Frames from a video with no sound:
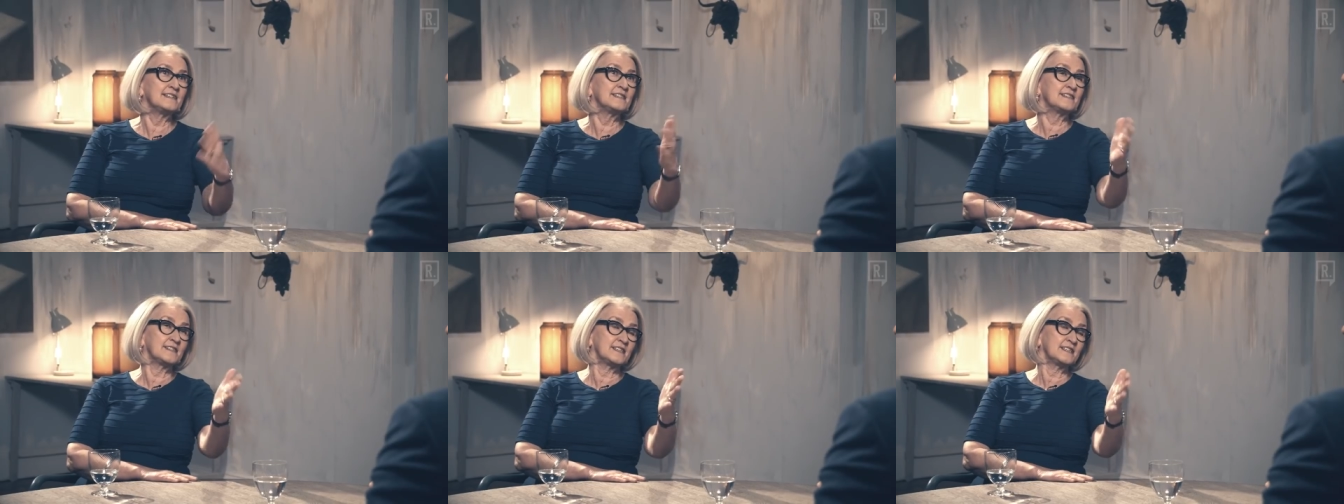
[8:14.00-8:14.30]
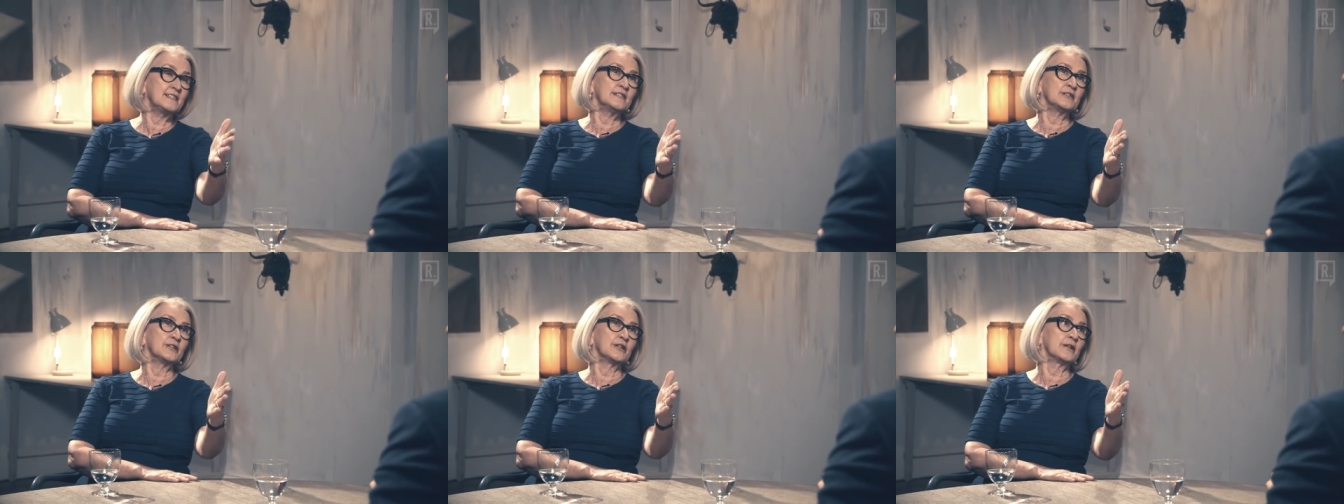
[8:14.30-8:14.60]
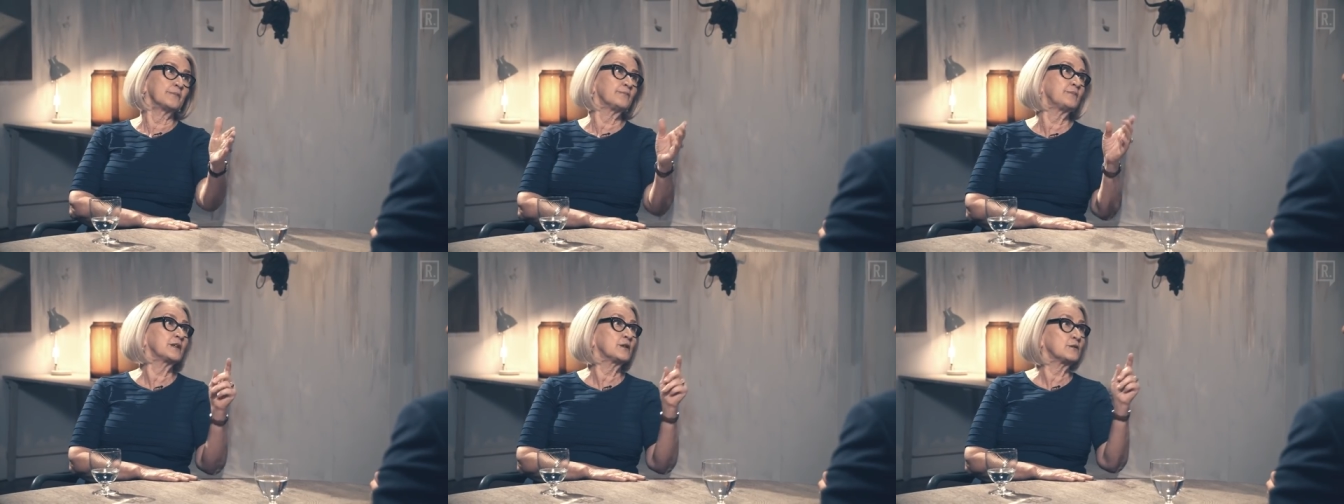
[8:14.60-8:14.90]
and sitting
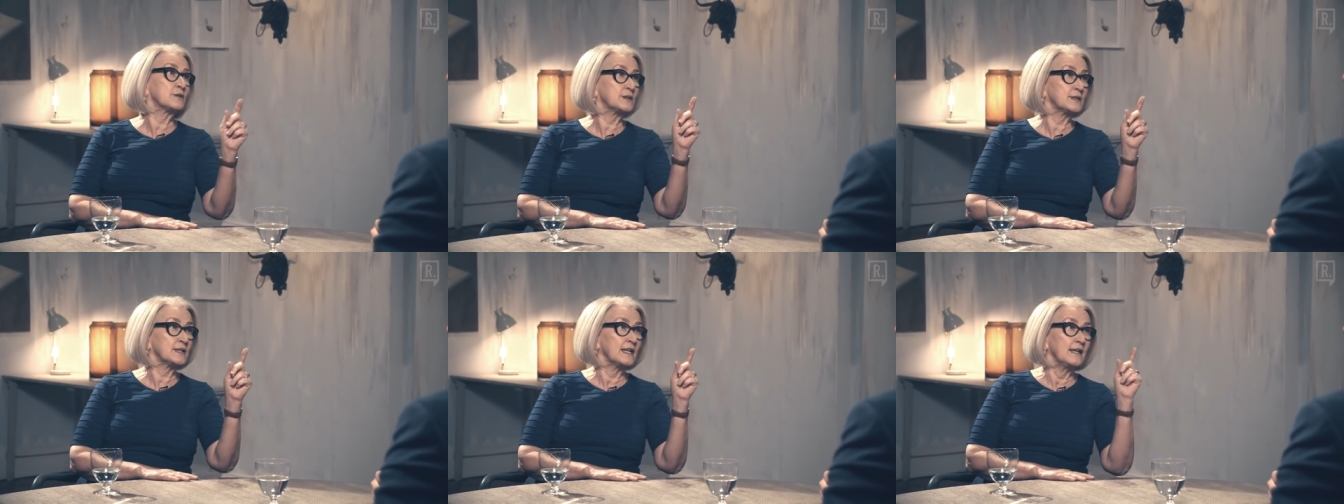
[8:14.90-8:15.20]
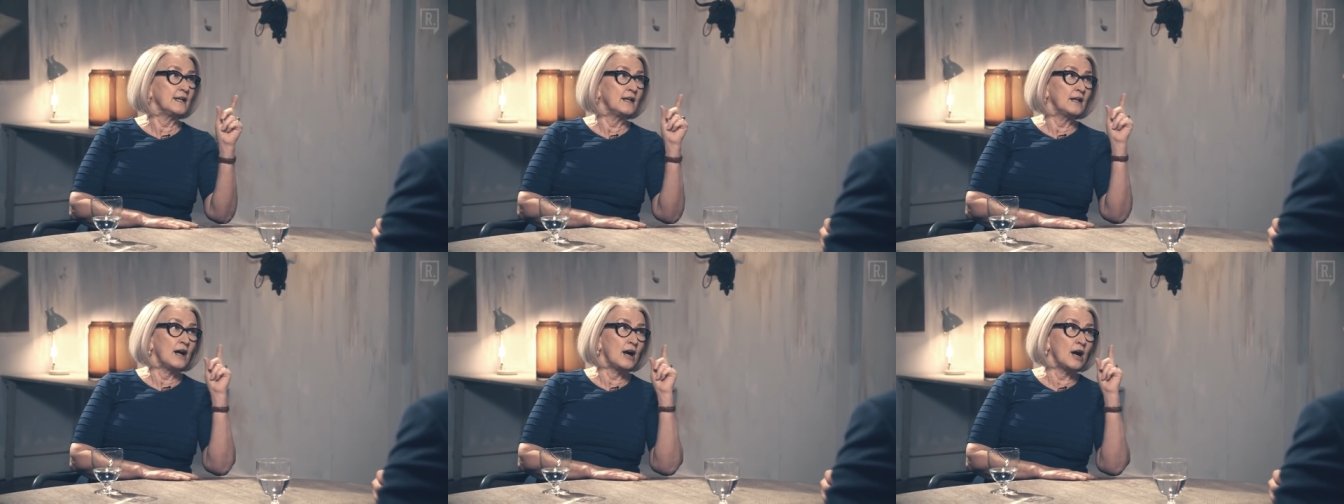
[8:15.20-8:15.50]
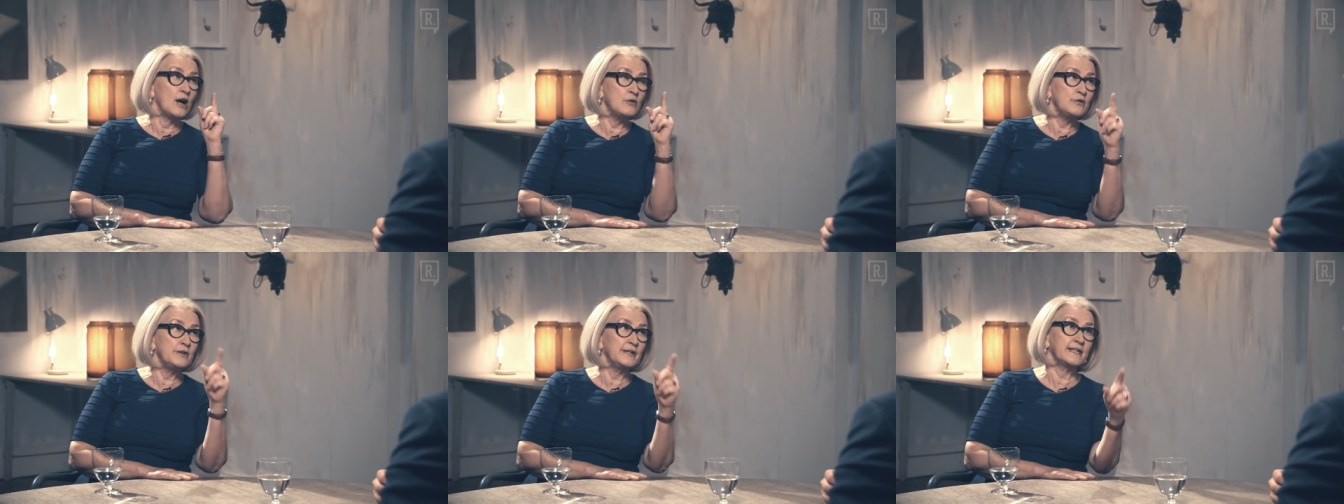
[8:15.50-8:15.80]
on it because
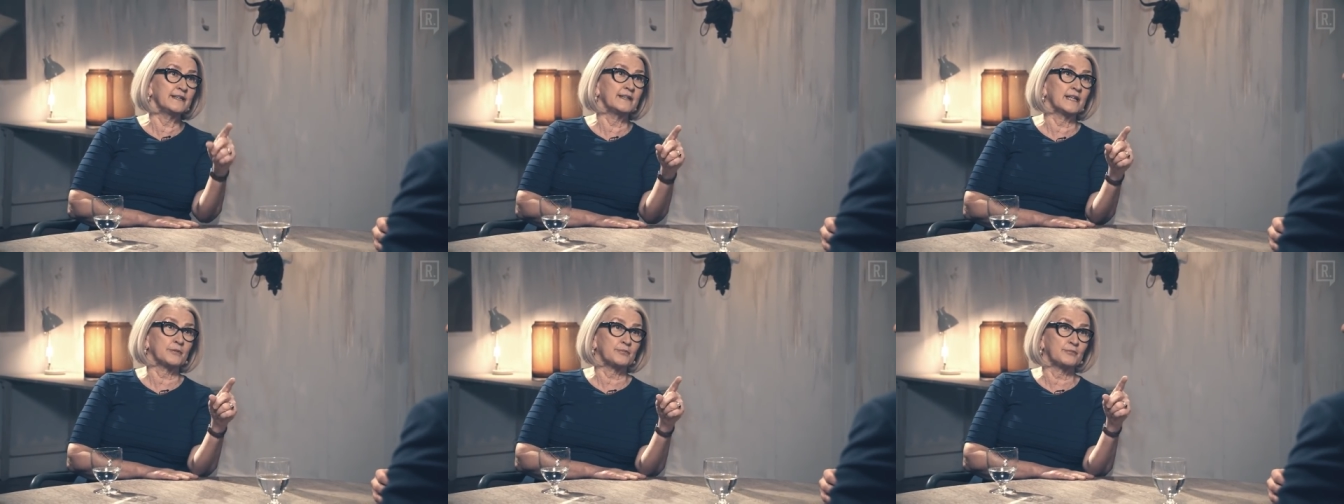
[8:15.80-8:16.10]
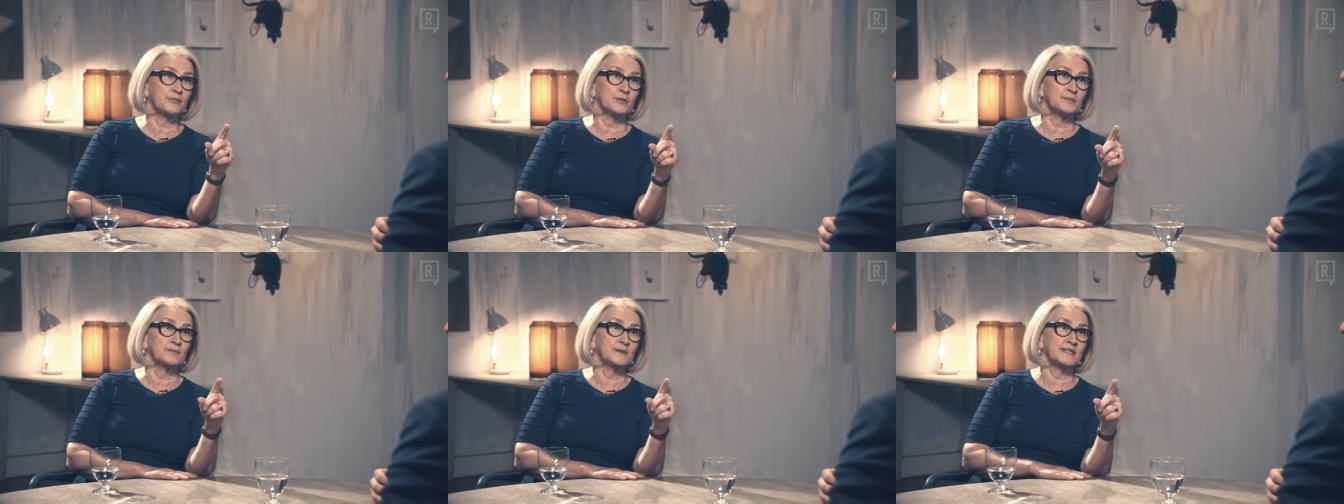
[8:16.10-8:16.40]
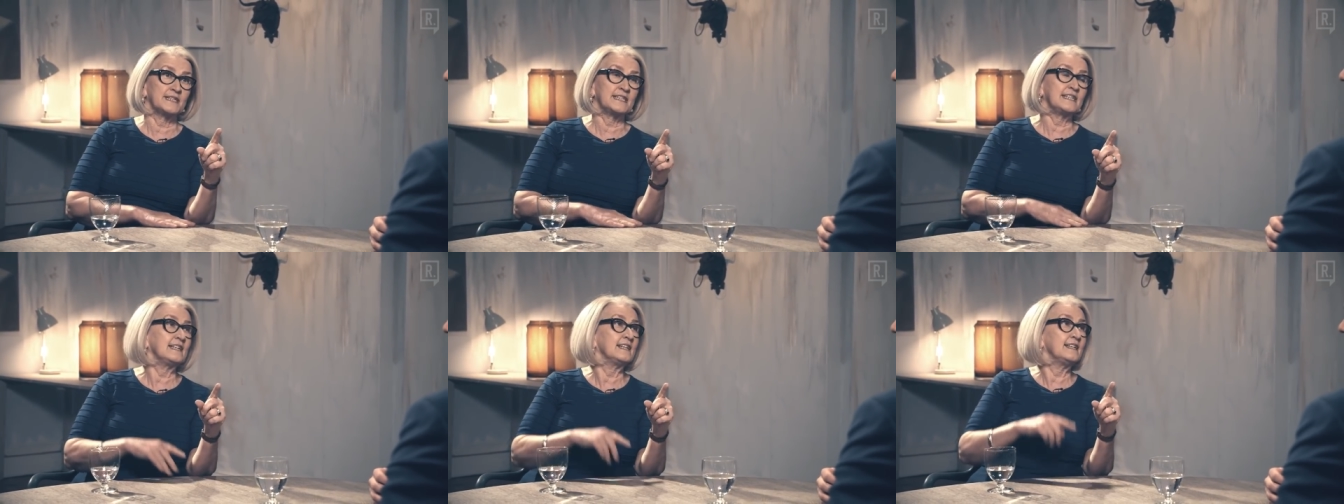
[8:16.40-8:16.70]
owning that
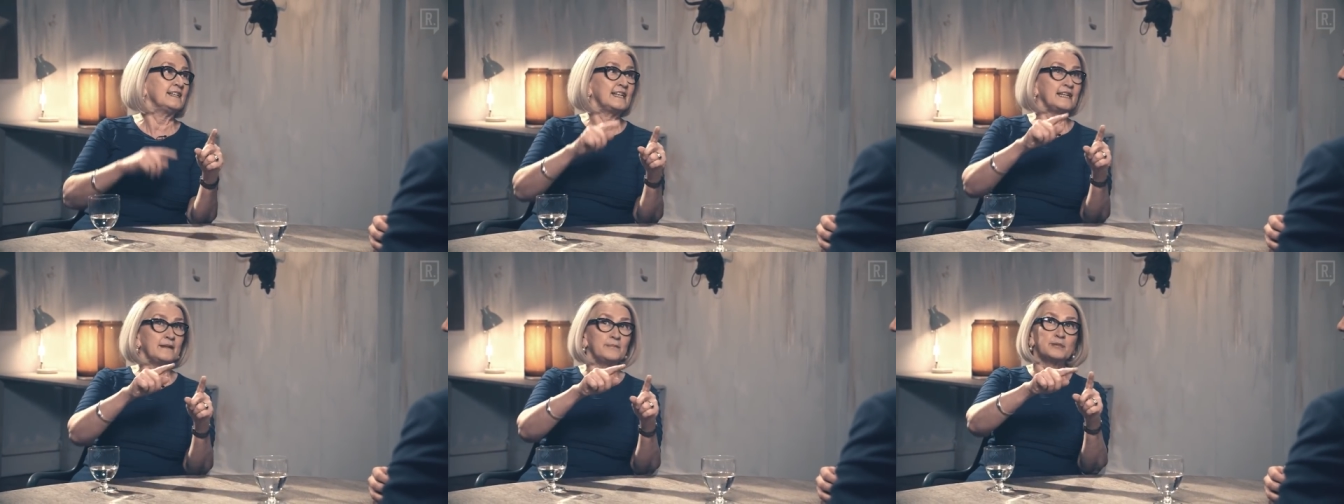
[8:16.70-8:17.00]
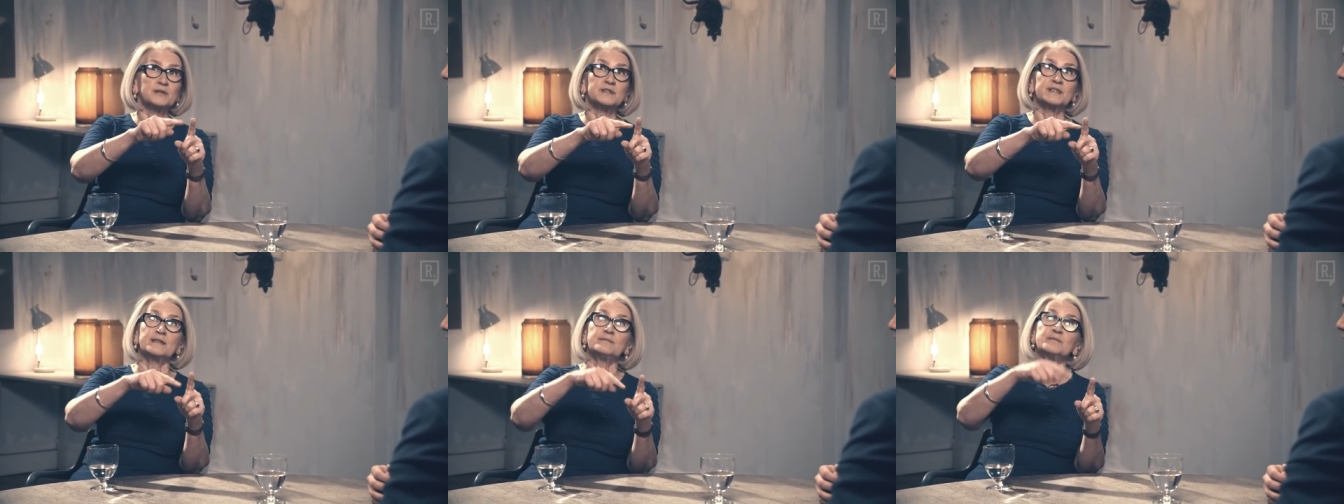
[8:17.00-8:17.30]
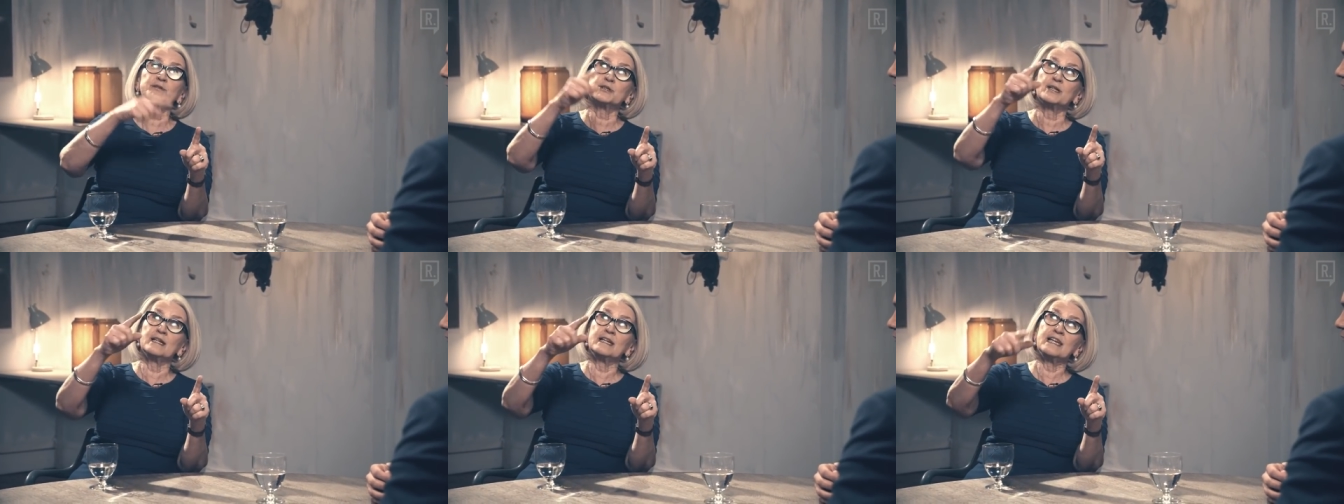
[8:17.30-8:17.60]
property enables
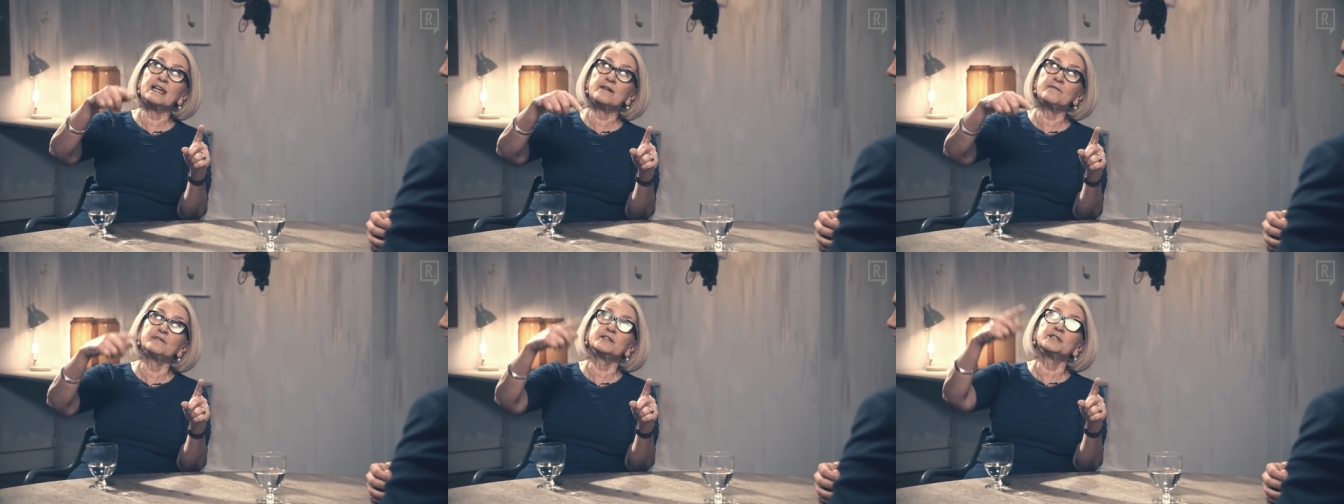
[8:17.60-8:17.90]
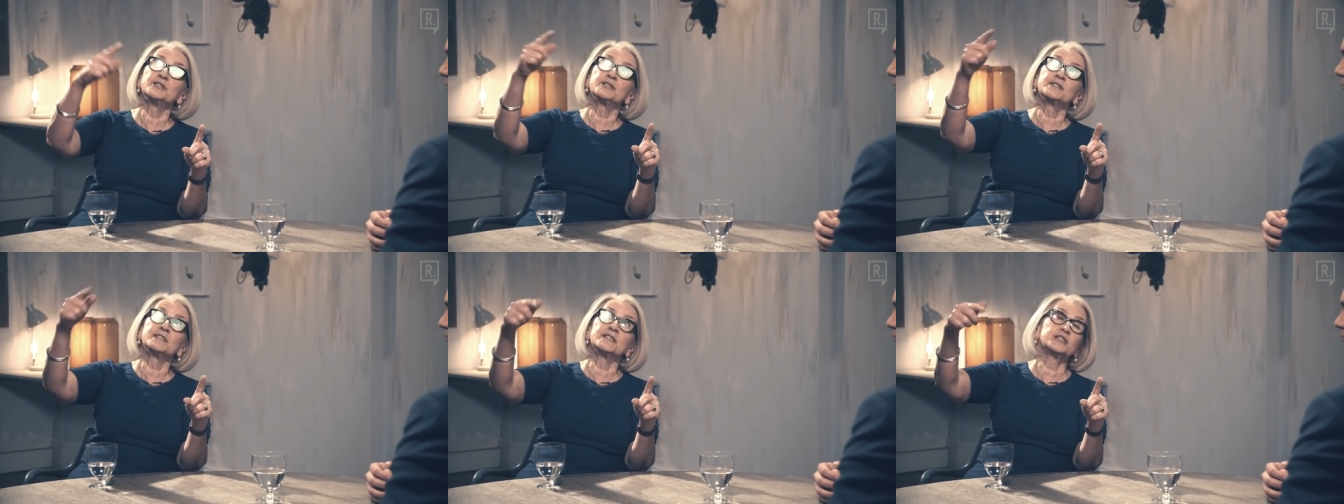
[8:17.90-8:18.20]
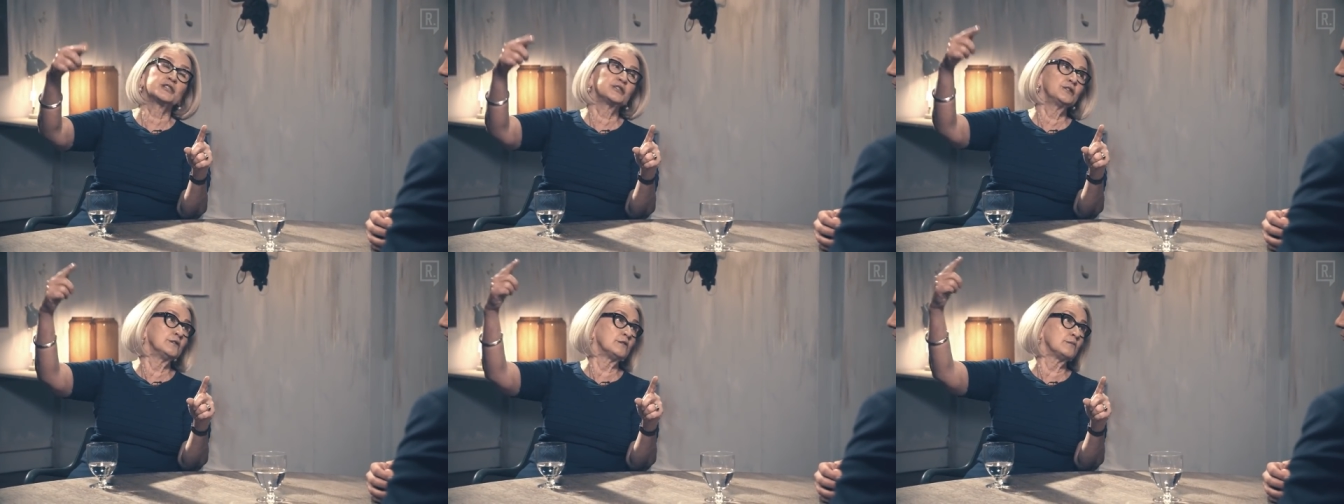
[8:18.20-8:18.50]
them to leverage
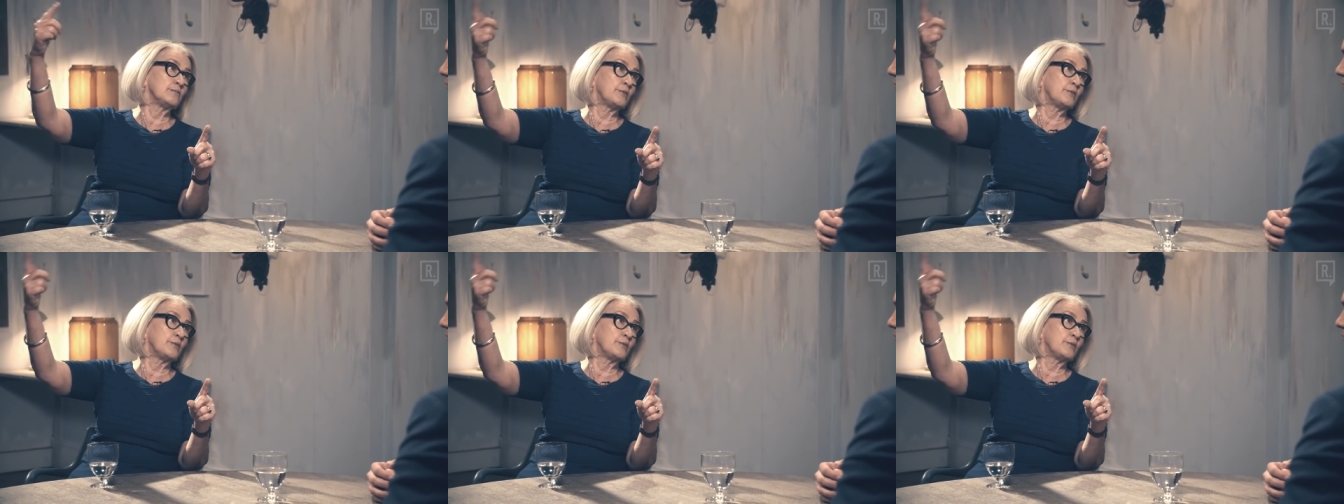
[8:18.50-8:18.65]
additional